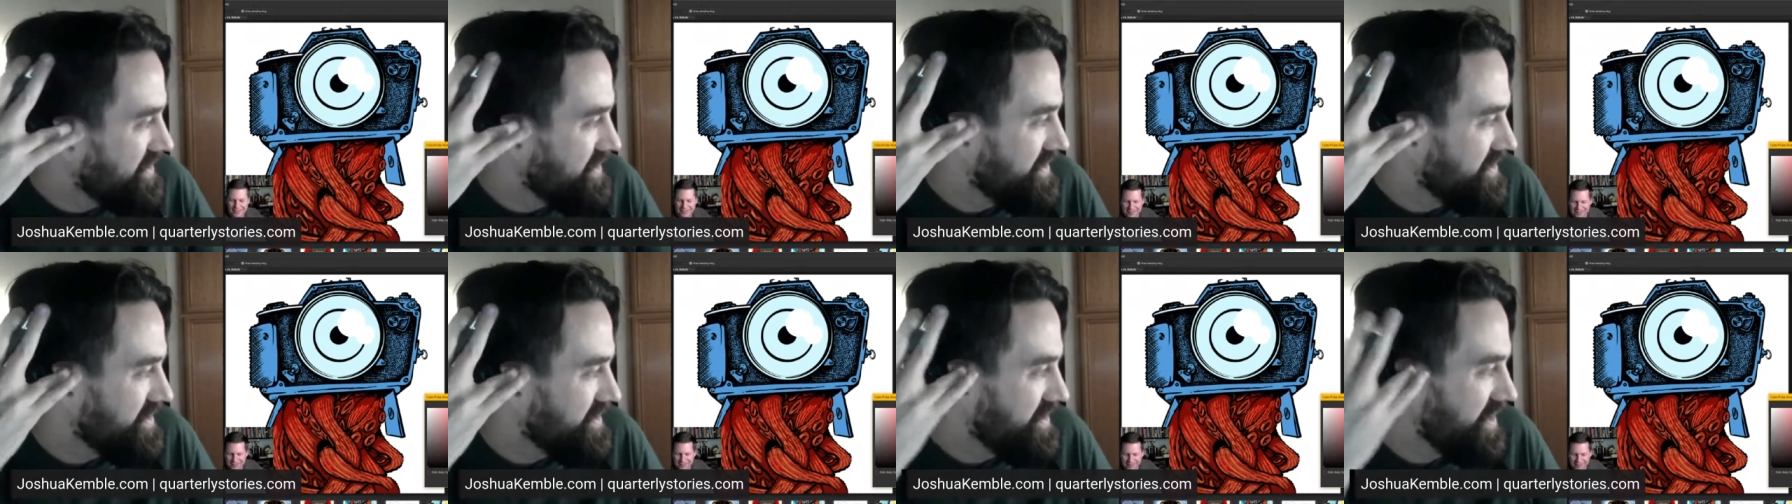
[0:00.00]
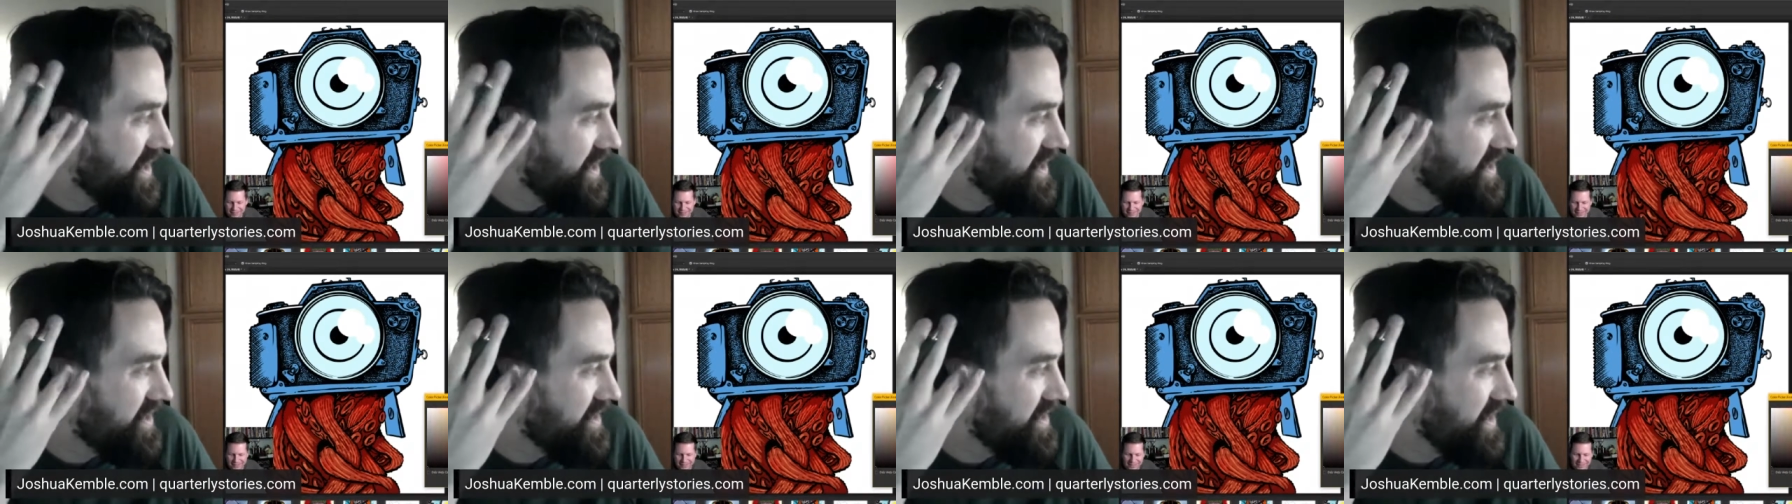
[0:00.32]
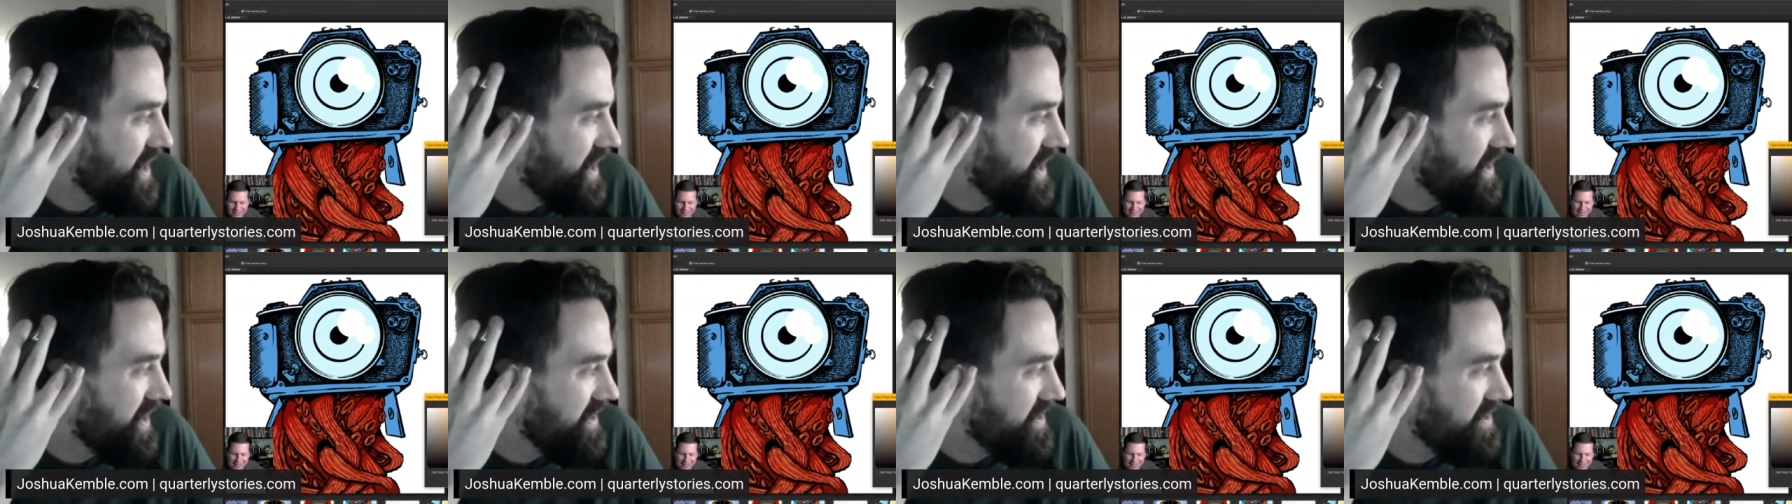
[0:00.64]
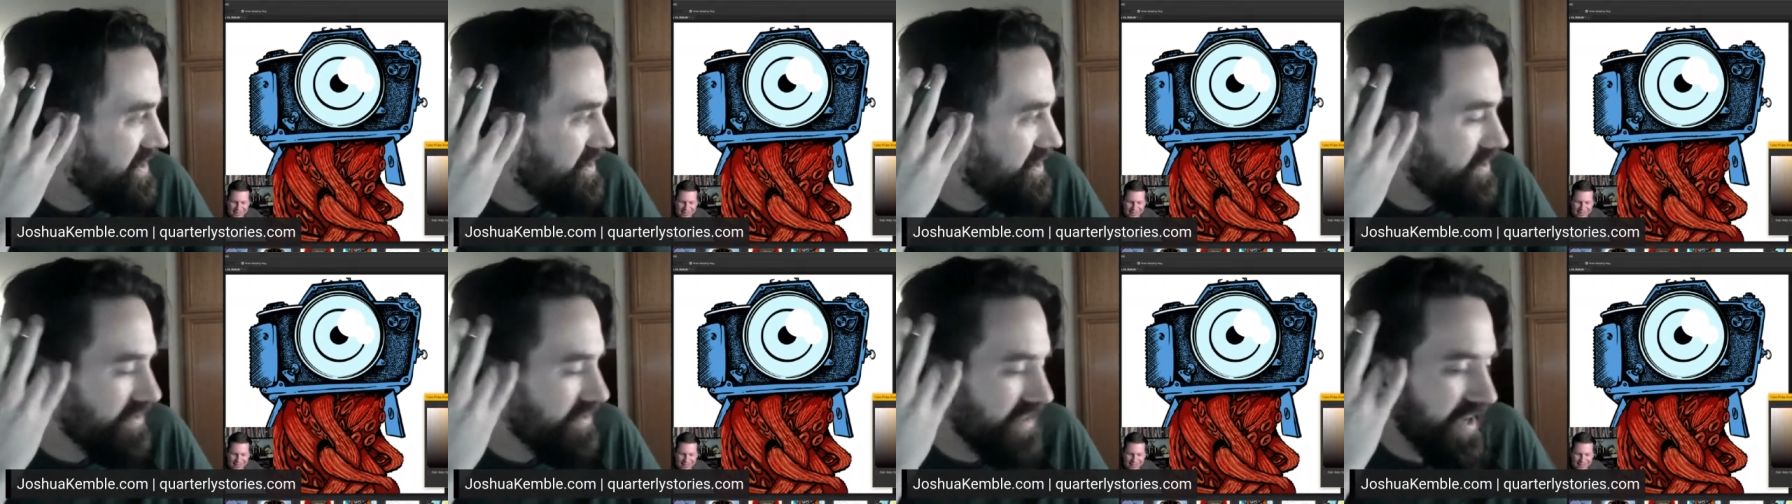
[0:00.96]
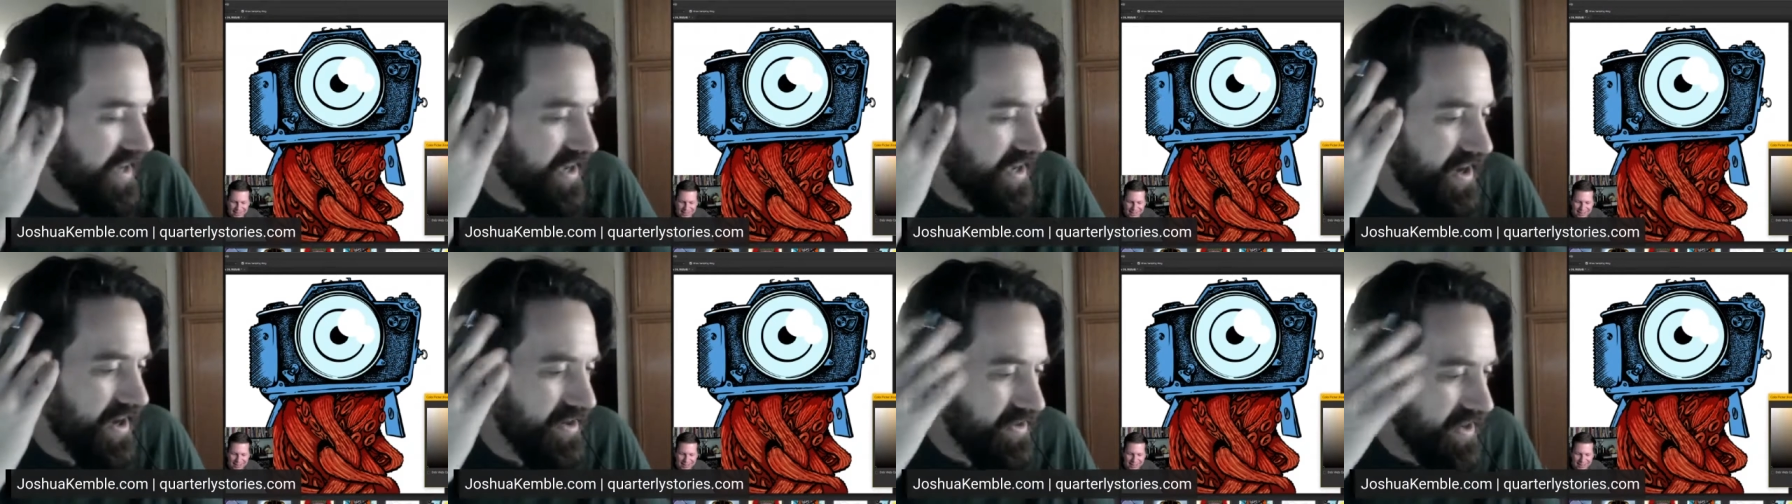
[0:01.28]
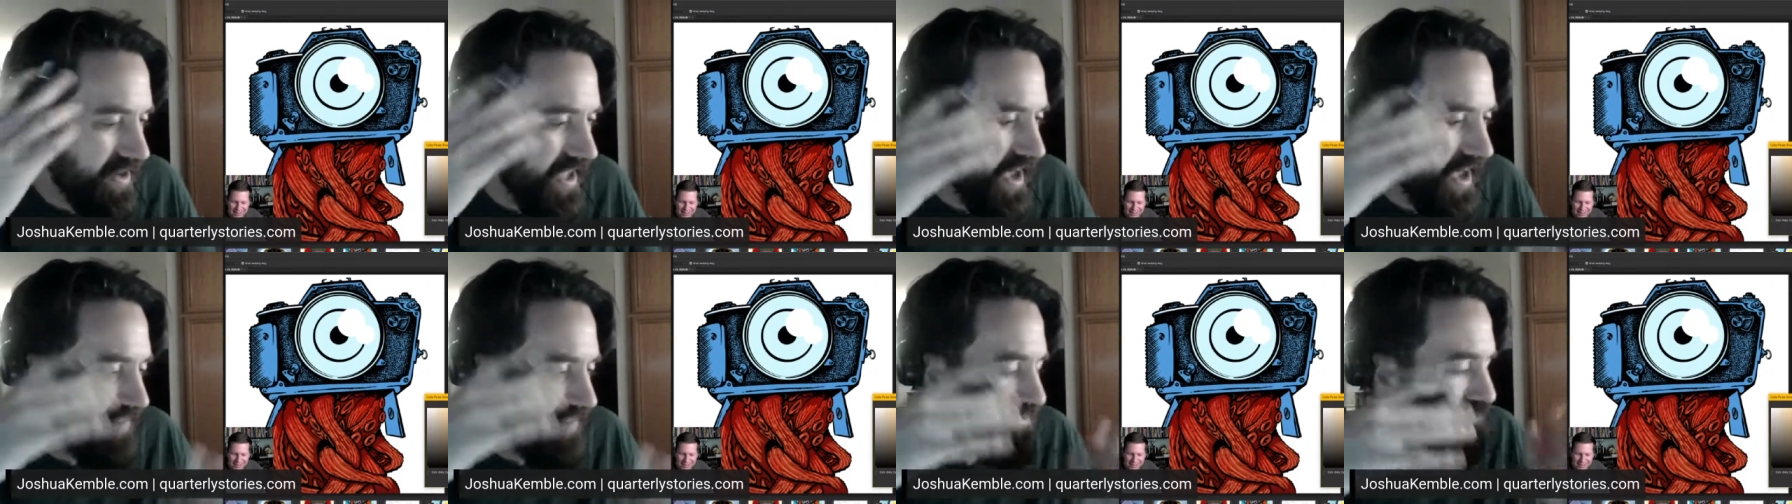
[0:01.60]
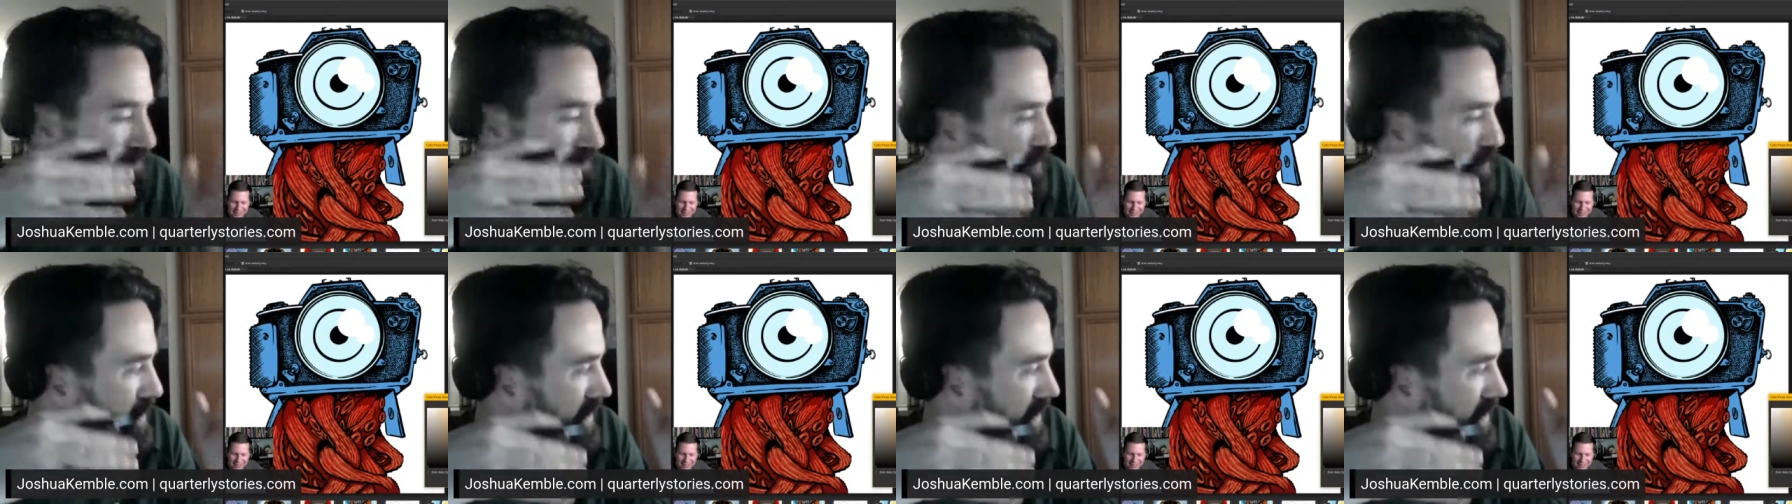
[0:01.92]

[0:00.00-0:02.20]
like that, you know, like I already have a pretty